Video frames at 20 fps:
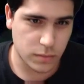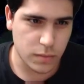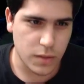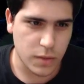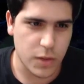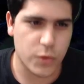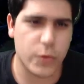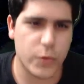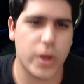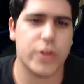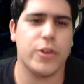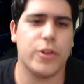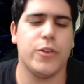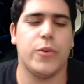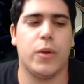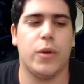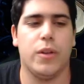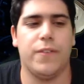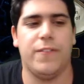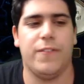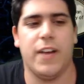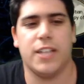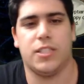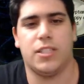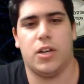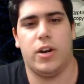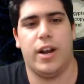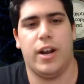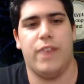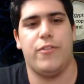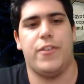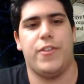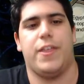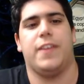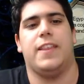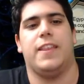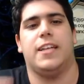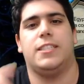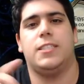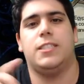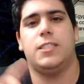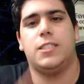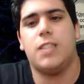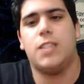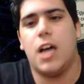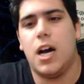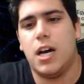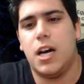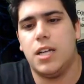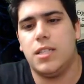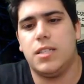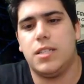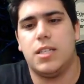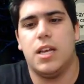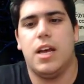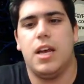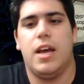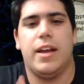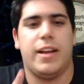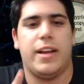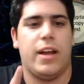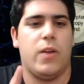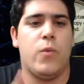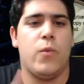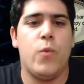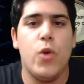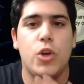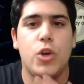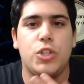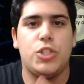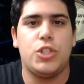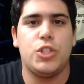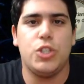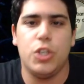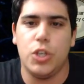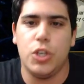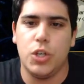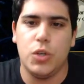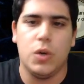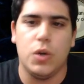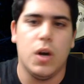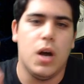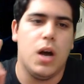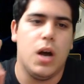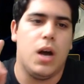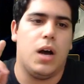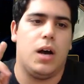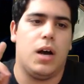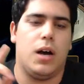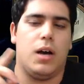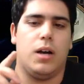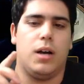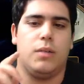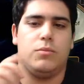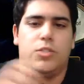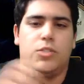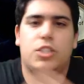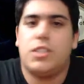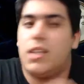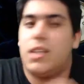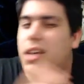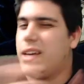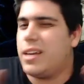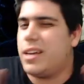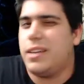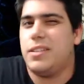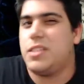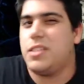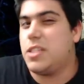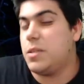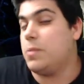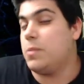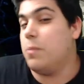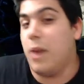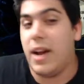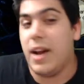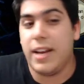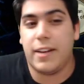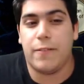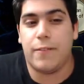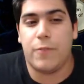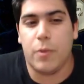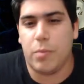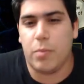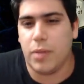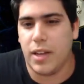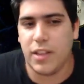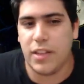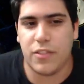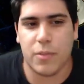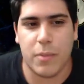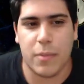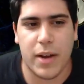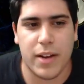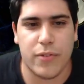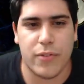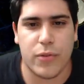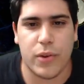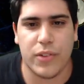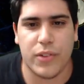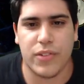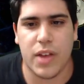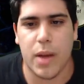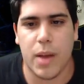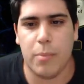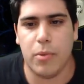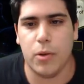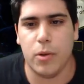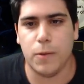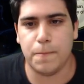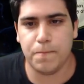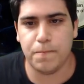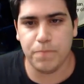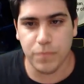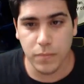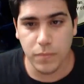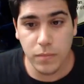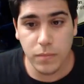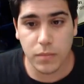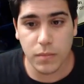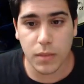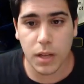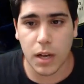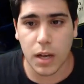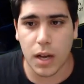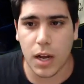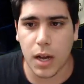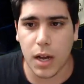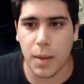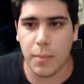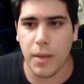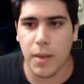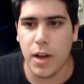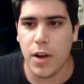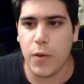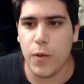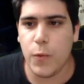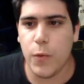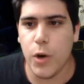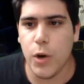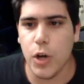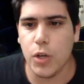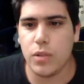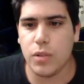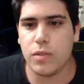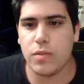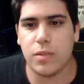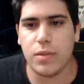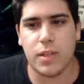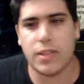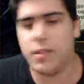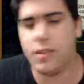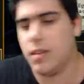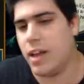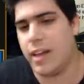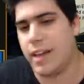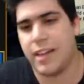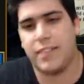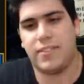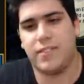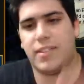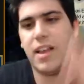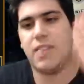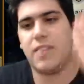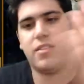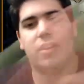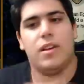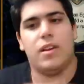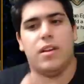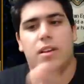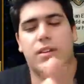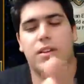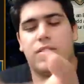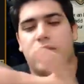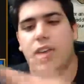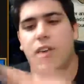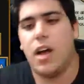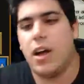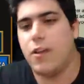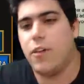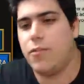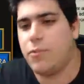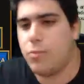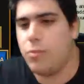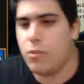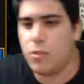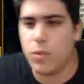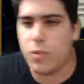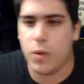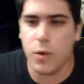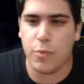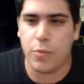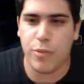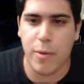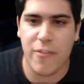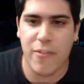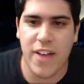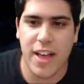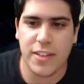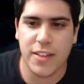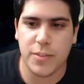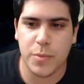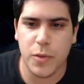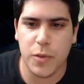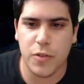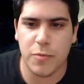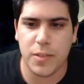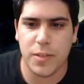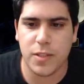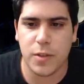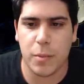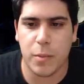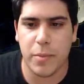Crowd control effects are everything that stuns, that roots you, just like in Smite, if you played Smite, for example. Root, like it says it itself, root prevents movement. So be